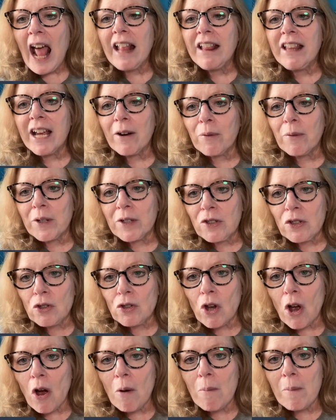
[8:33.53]
there was
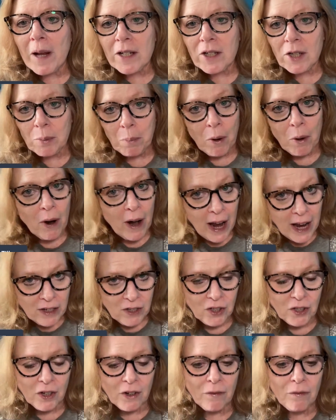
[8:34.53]
so much
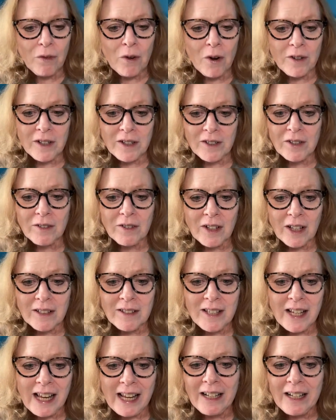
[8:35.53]
pressure for this
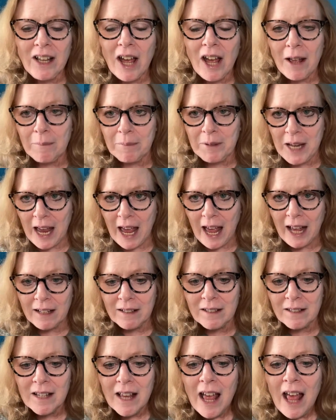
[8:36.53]
income
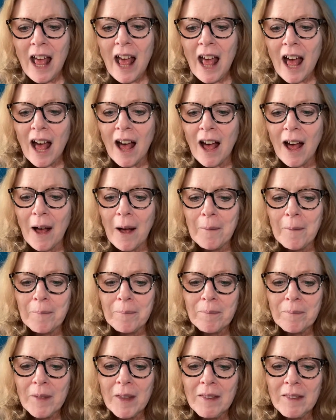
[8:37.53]
tax
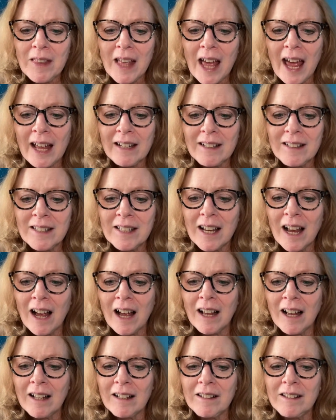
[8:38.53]

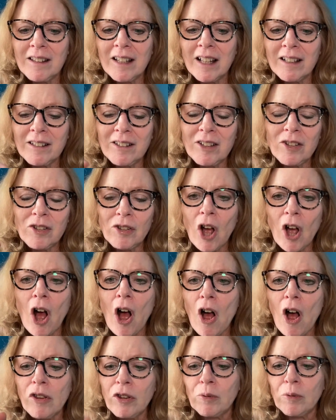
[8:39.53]
that
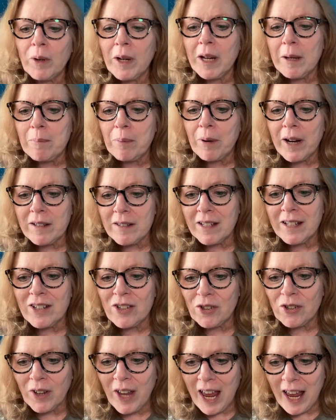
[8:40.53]
all three
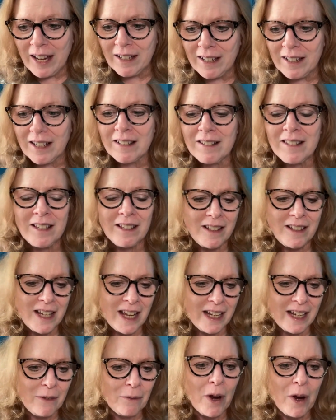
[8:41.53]
presidential candidates,
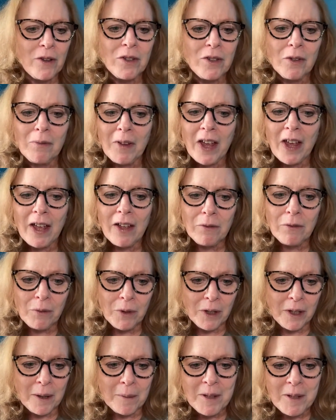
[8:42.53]
Teddy Roosevelt,
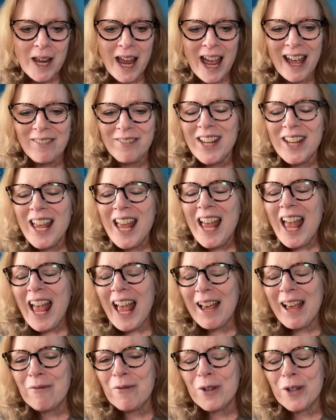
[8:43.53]
William Taft,
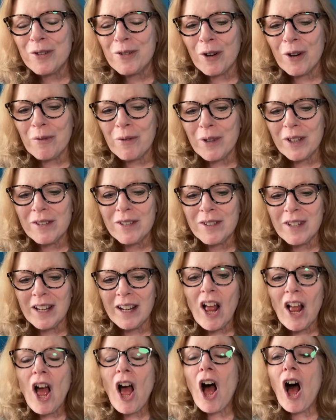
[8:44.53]
and Woodrow
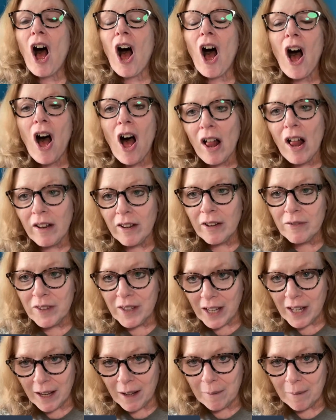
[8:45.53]
Wilson, all of
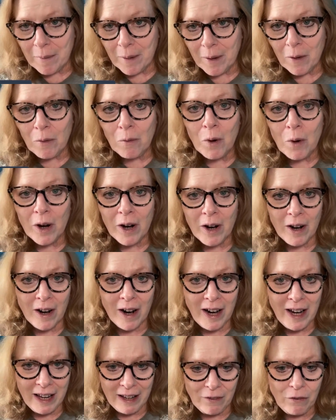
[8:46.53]
them
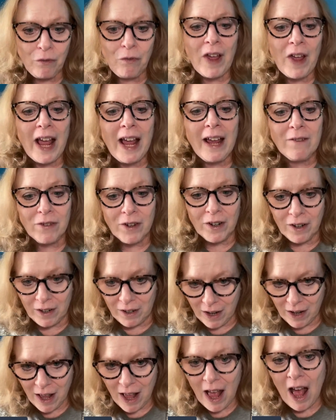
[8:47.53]
were in
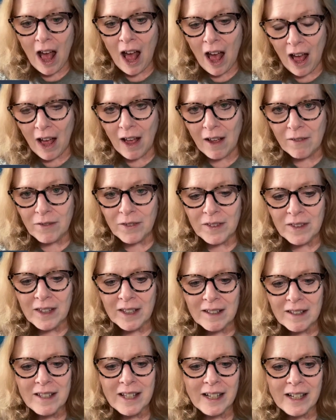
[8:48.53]
favor of
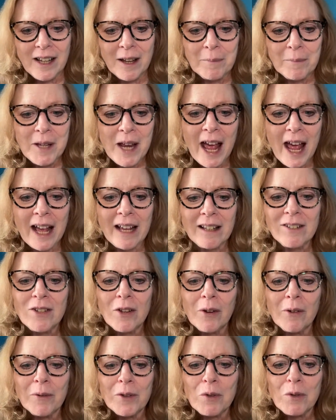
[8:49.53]
this income tax.
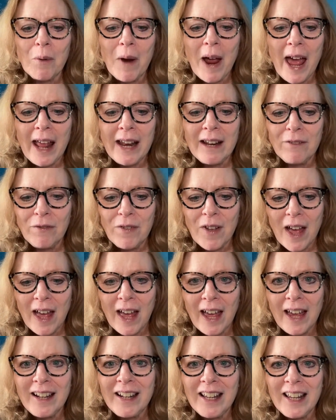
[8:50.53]
So it was
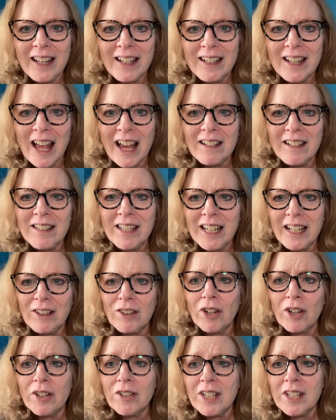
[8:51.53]
ratified in
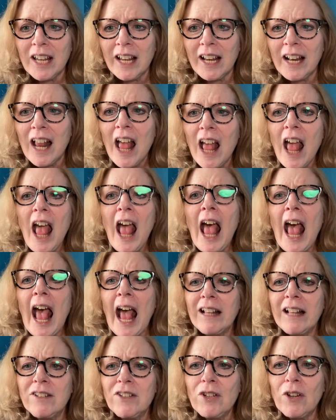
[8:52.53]
1913.
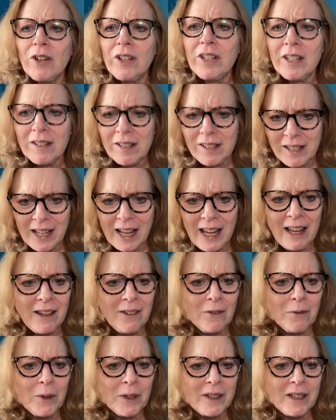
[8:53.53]
And so you
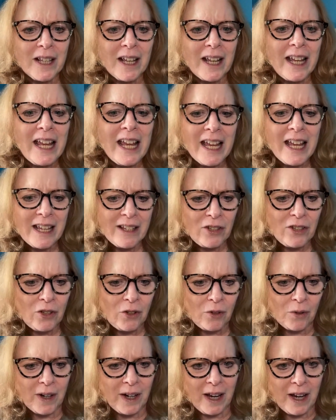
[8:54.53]
see, with the
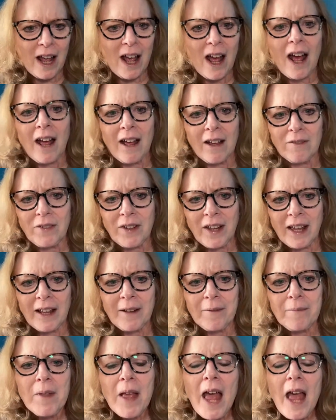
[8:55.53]
history of
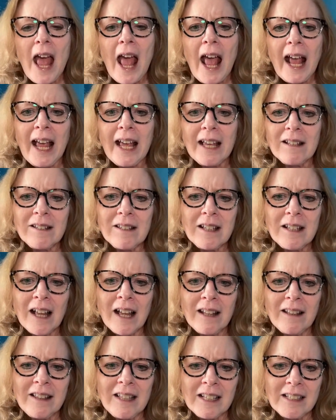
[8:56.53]
it, is
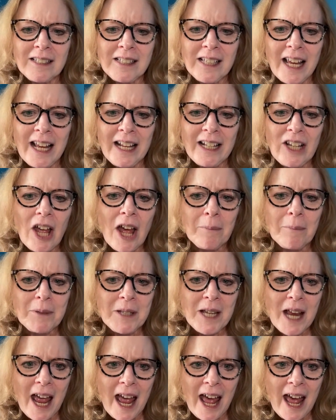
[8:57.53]
that this income
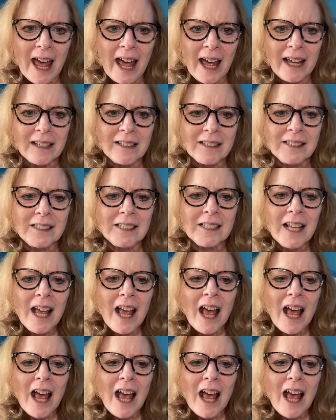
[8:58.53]
tax